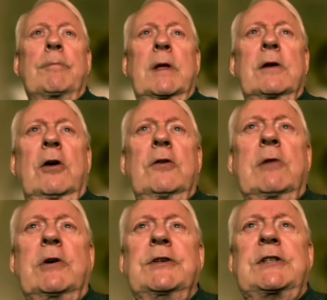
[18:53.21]
There
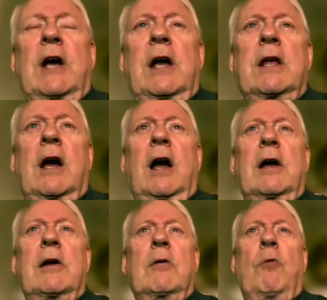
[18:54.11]
was
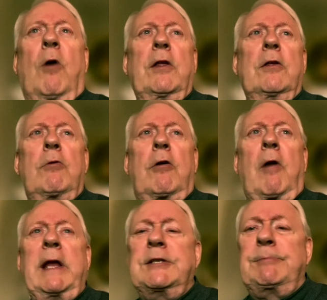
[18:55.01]
one of the
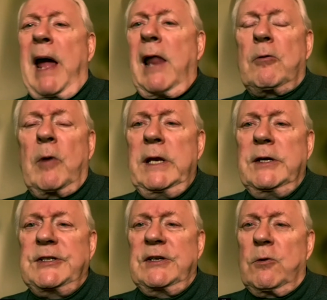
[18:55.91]
greatest
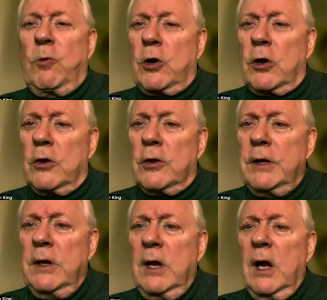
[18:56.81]
ballerinas in the world
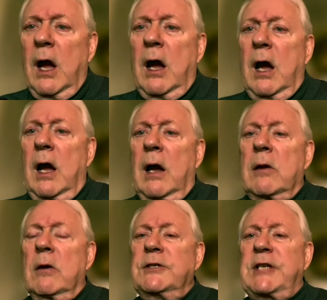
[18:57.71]

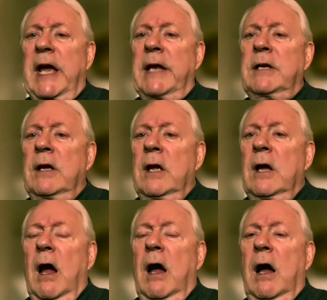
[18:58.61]
said,
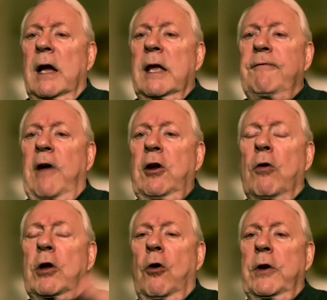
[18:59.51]
if I
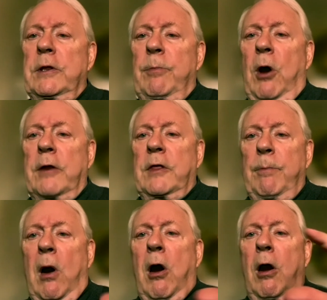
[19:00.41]
don't go to the bar,
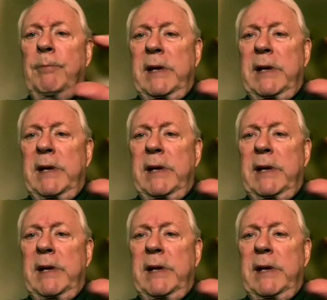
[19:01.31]
BARRE